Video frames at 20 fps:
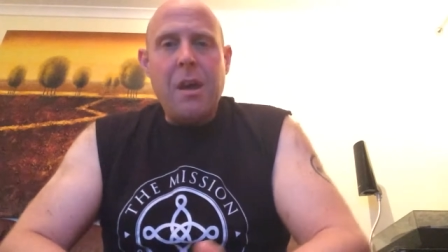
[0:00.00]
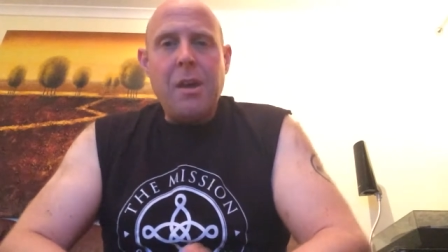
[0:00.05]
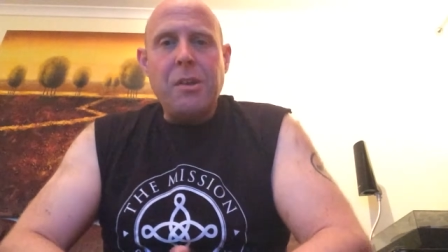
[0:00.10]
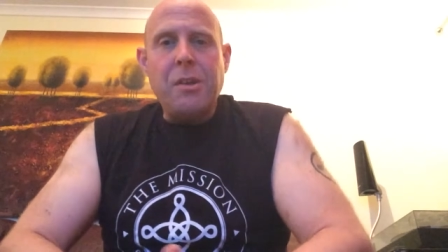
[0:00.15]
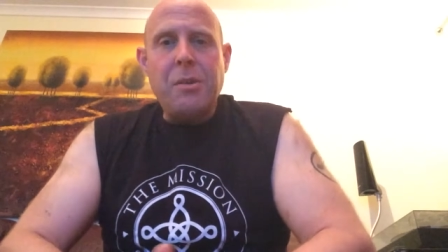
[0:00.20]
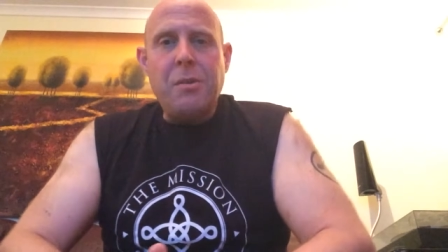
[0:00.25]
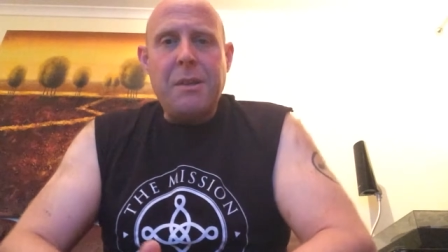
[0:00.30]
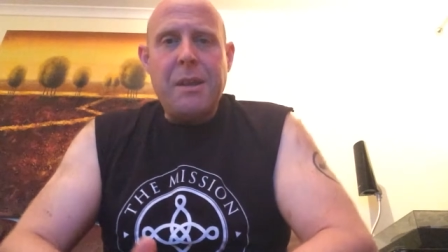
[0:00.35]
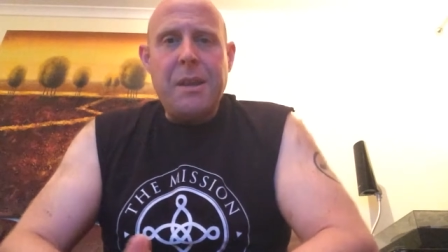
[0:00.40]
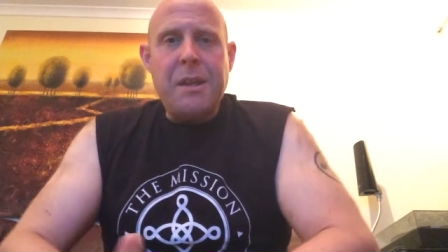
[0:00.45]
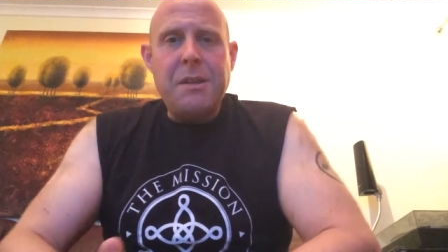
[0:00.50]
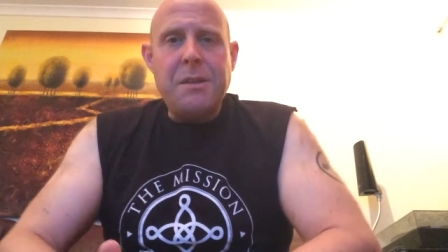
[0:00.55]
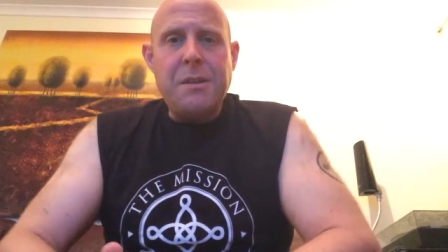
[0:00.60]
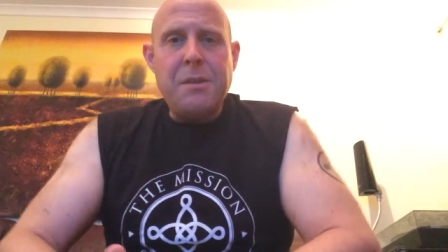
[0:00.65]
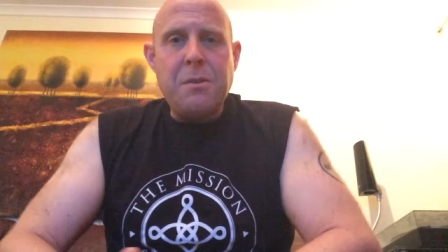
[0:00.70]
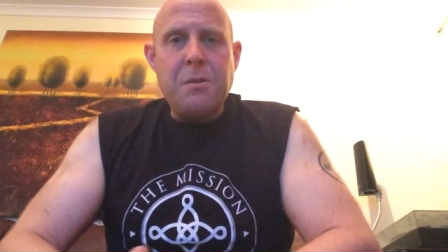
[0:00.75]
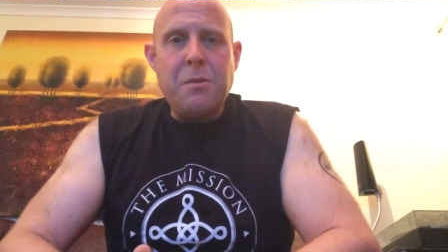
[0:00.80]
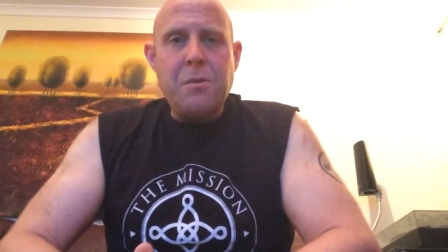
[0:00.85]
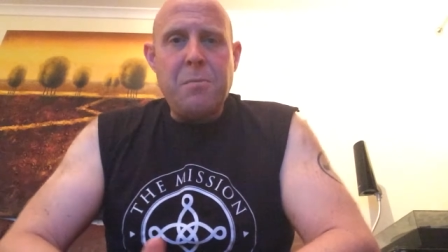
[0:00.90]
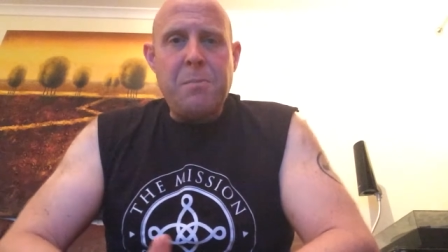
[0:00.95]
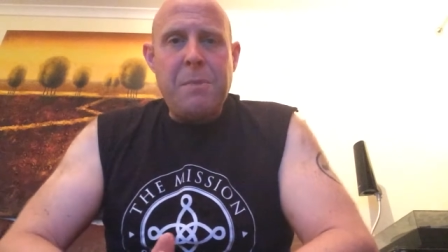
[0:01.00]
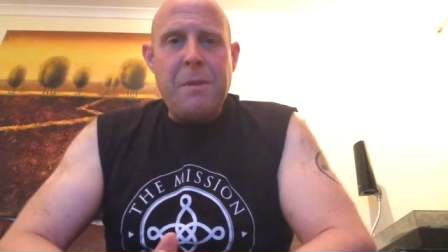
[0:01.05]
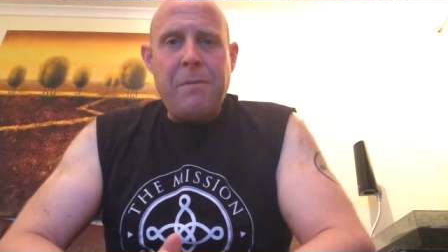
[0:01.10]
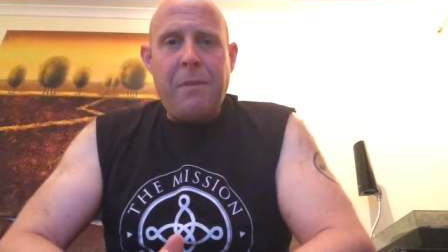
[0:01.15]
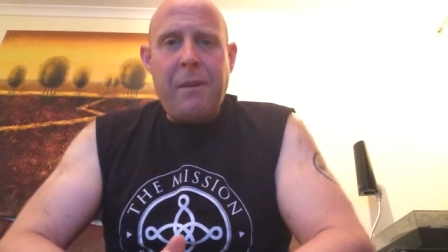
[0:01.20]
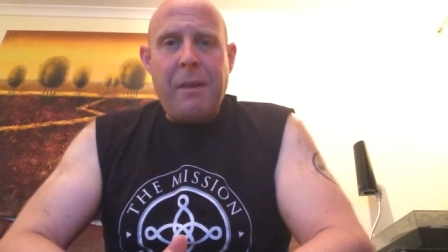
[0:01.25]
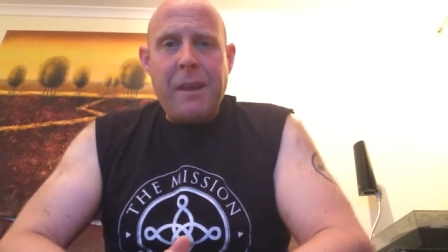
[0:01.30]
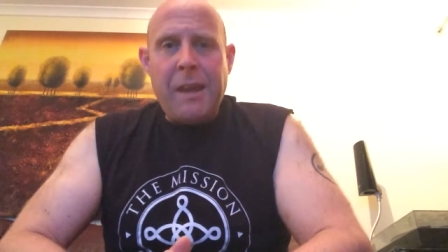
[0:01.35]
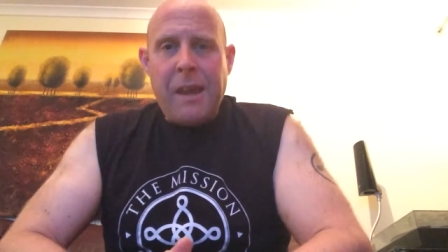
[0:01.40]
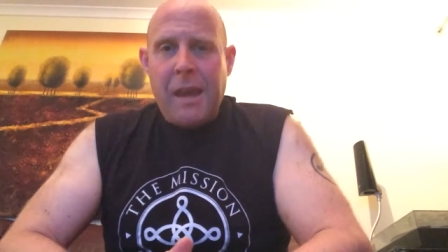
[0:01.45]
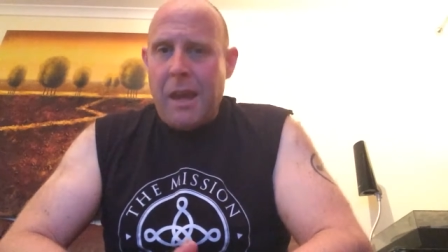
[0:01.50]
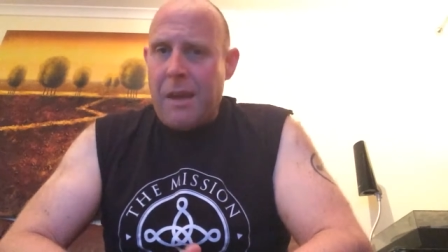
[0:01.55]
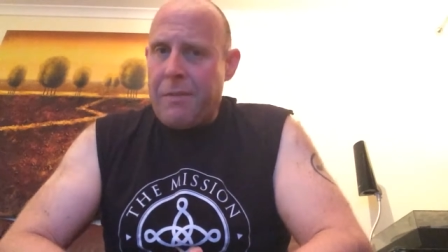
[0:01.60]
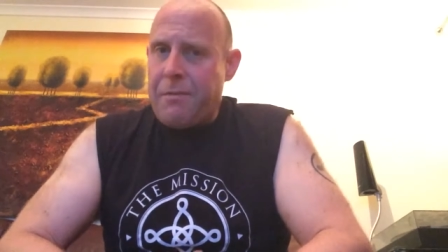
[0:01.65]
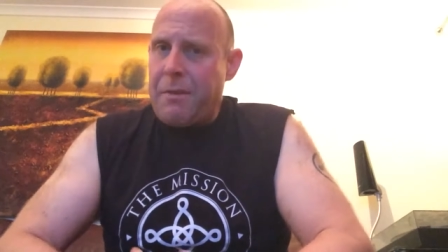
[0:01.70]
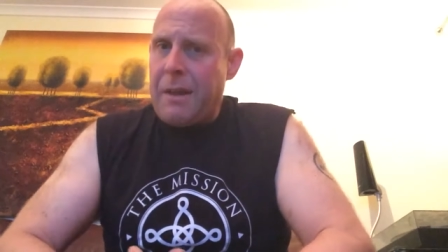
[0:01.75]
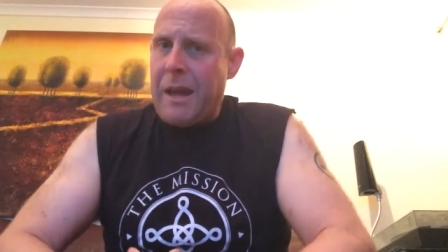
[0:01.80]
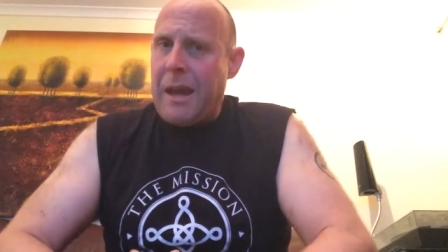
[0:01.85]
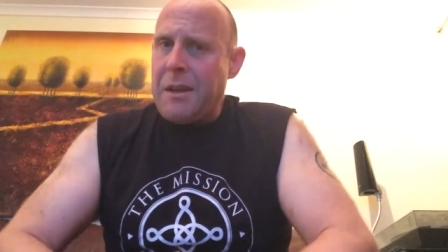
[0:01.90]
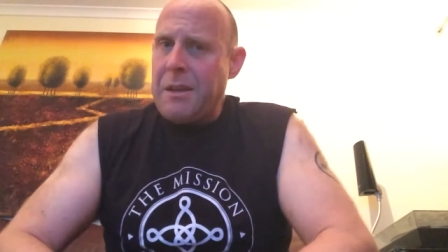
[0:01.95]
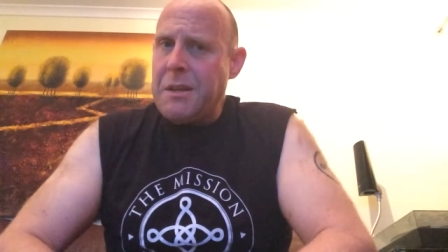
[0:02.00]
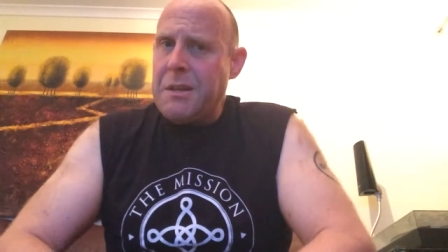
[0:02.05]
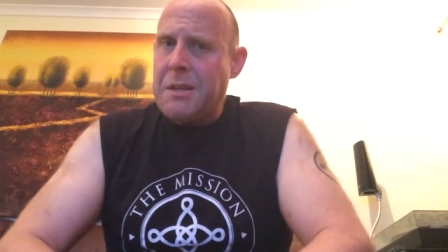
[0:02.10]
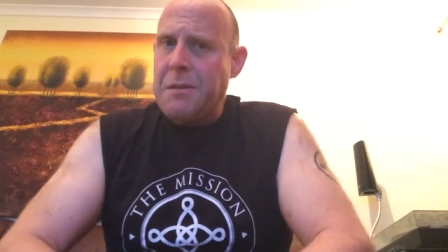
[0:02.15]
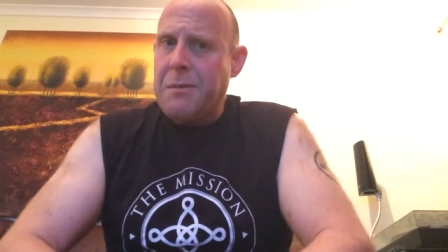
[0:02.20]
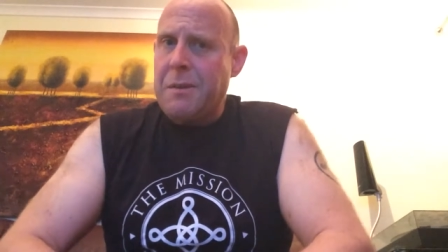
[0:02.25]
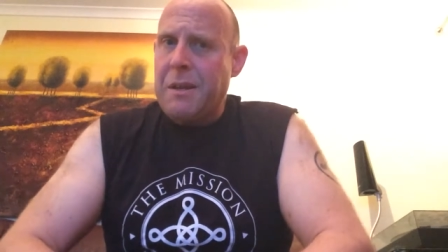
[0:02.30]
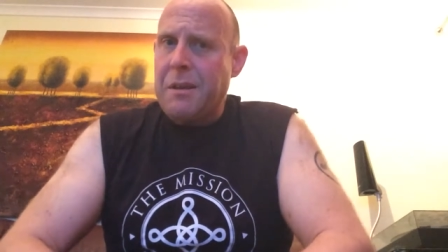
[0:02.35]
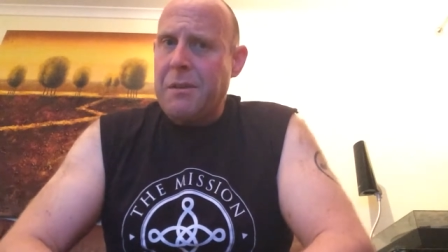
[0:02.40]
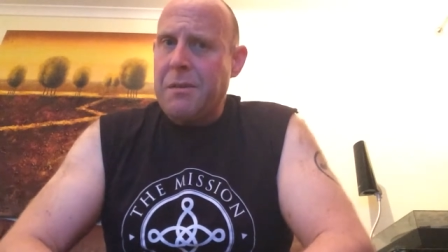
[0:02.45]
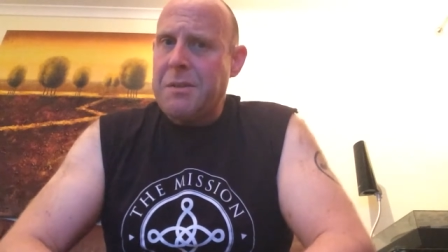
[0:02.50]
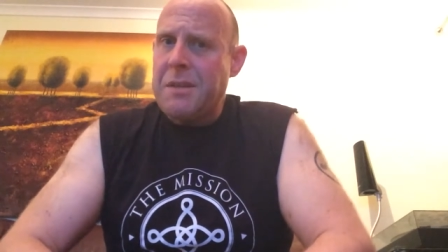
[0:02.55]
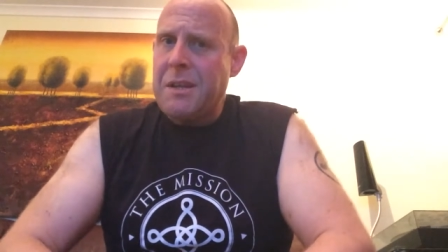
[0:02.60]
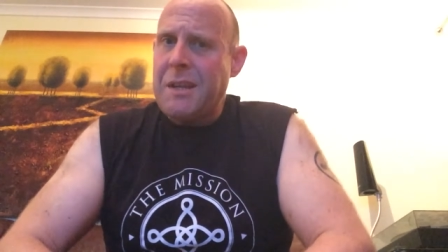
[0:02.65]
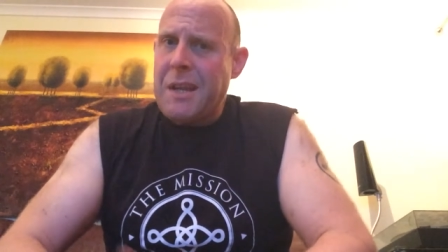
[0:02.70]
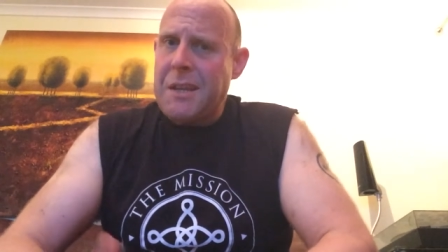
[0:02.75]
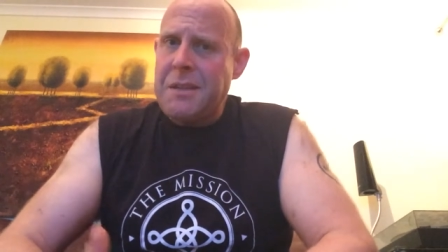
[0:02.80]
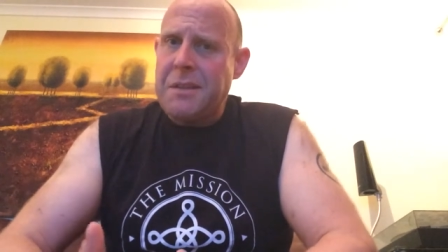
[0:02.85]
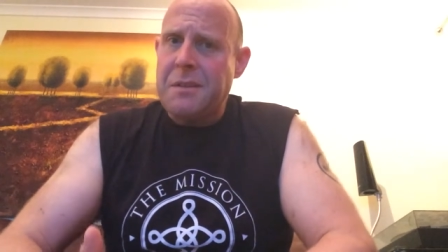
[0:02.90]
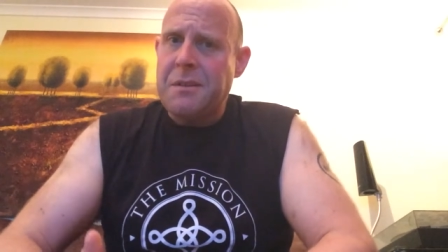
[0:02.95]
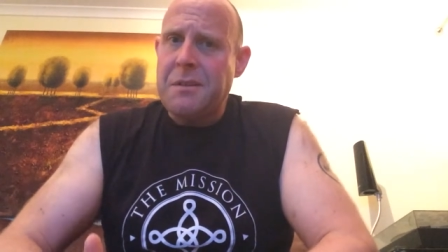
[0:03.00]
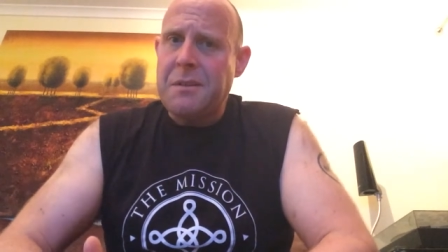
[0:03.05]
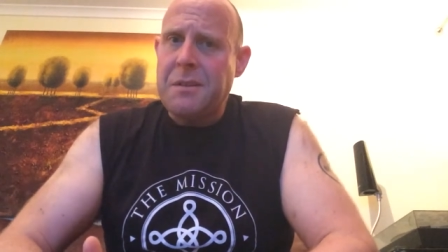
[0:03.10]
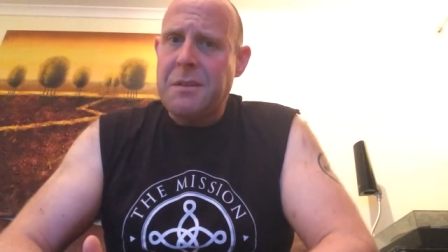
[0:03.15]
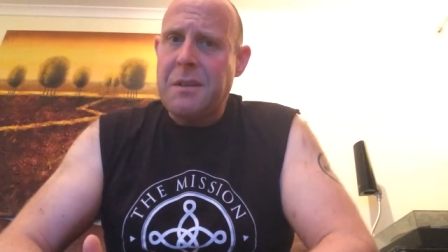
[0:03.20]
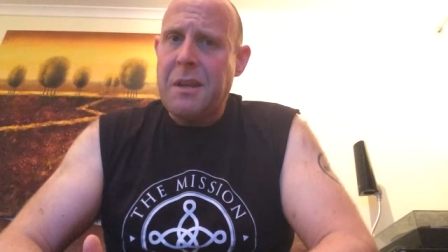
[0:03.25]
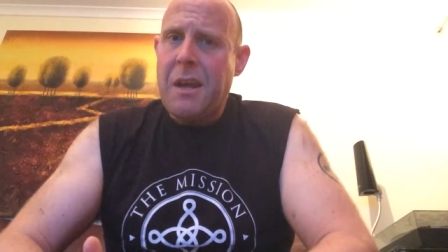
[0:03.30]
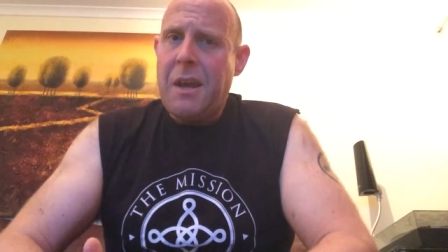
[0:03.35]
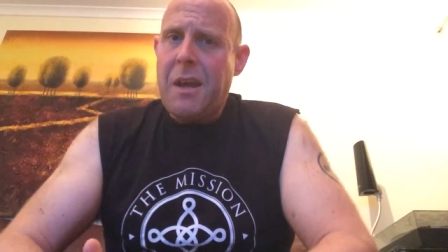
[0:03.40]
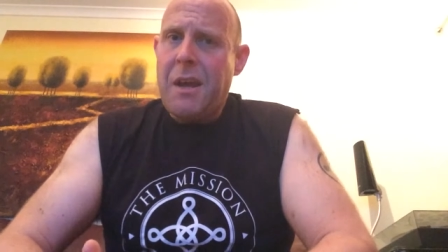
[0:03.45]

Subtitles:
you need to be very careful how you do it because, in essence,